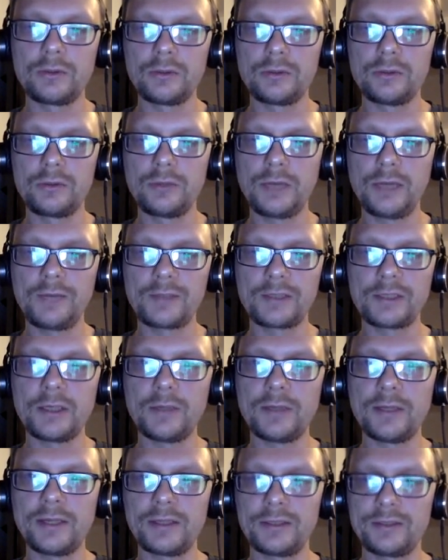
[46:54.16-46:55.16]
have a
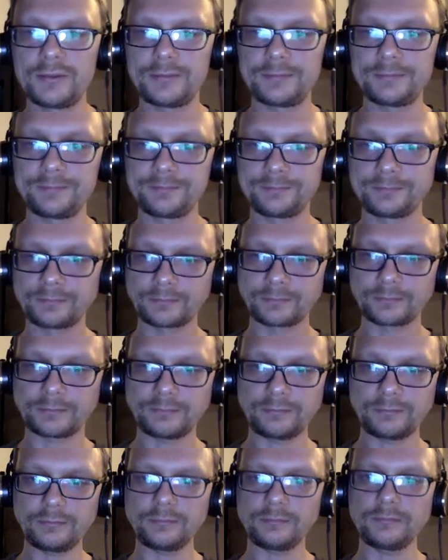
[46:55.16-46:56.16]
go at it.
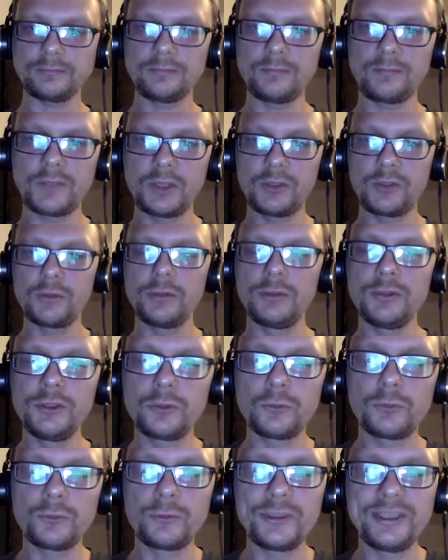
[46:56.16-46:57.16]
So you need
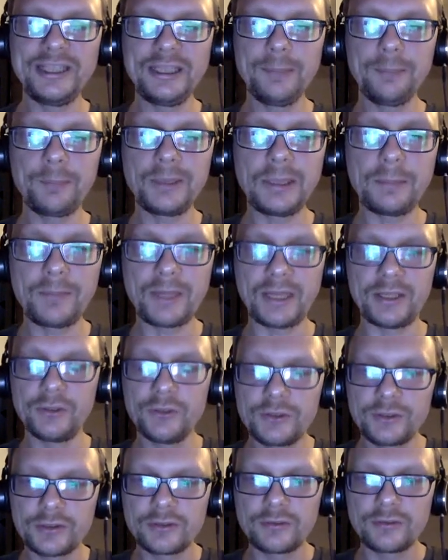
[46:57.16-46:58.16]
to
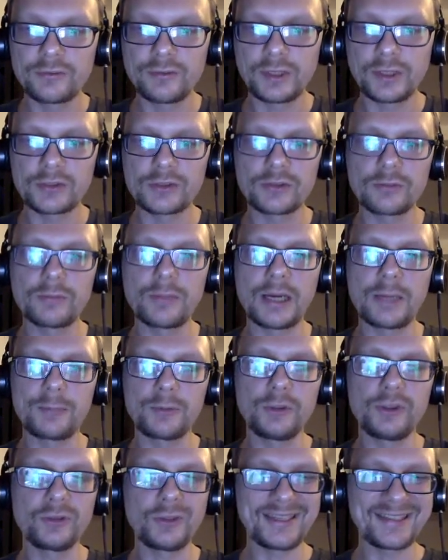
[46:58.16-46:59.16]
re-implement function map.
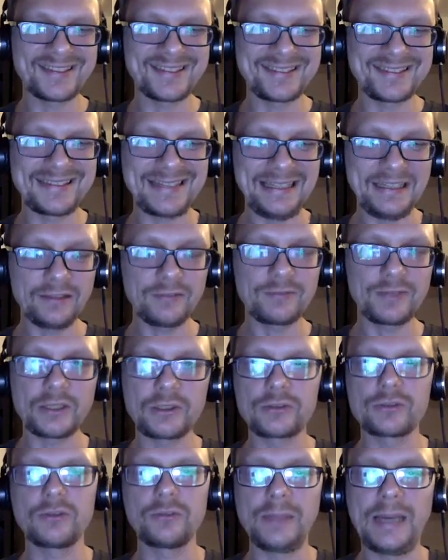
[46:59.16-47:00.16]
You need to extend
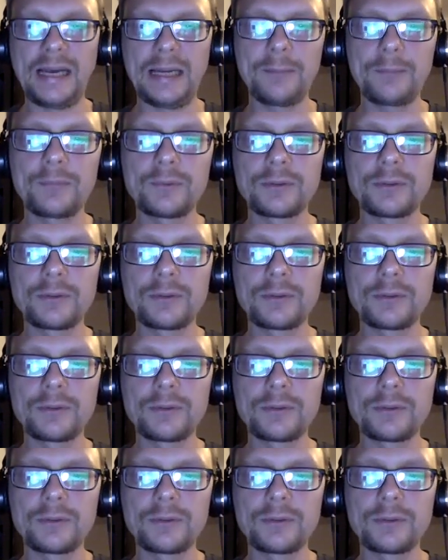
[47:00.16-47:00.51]
function map